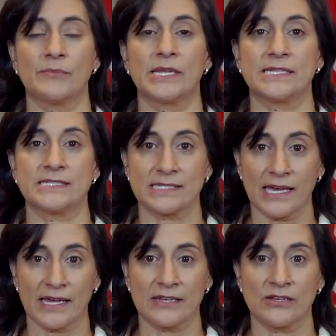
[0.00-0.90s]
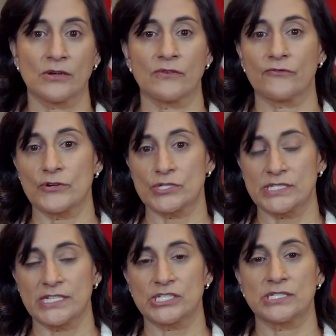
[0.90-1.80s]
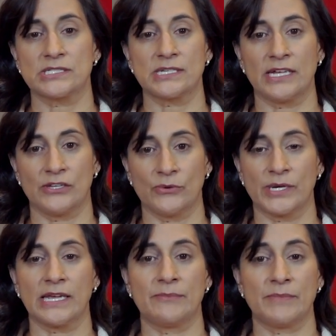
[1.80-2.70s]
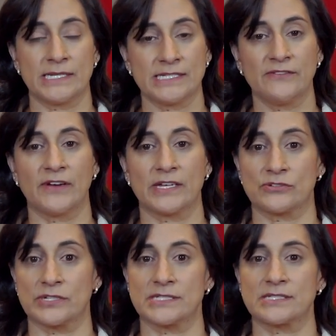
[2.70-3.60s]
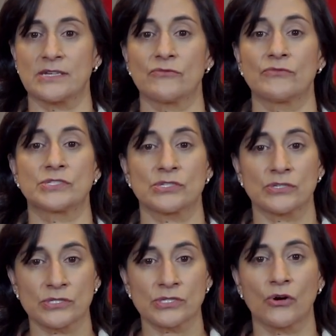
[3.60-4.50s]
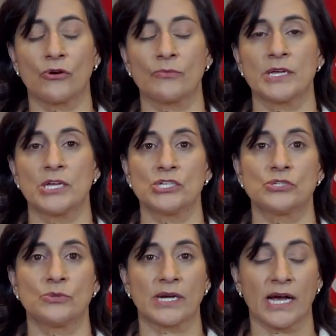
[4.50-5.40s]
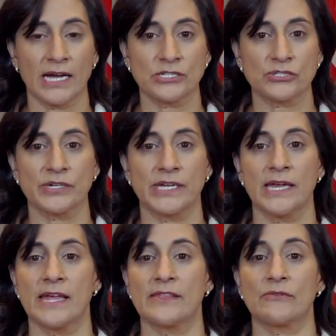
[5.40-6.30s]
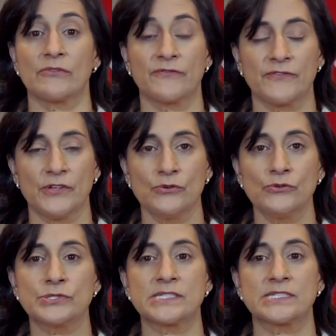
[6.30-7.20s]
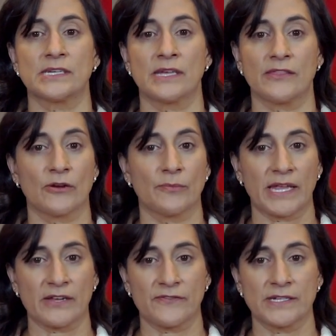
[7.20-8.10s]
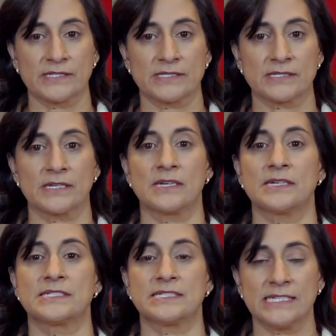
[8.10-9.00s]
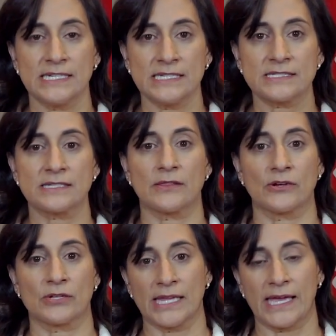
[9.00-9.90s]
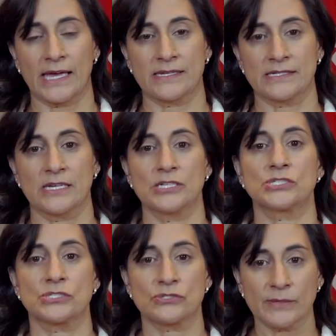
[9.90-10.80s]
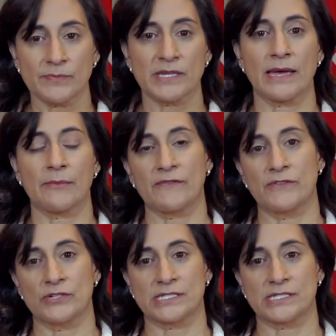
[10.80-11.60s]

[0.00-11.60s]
But instead, First Nations, Inuit, and Métis veterans returned home to a country that refused their benefits, seized their land, stripped them of their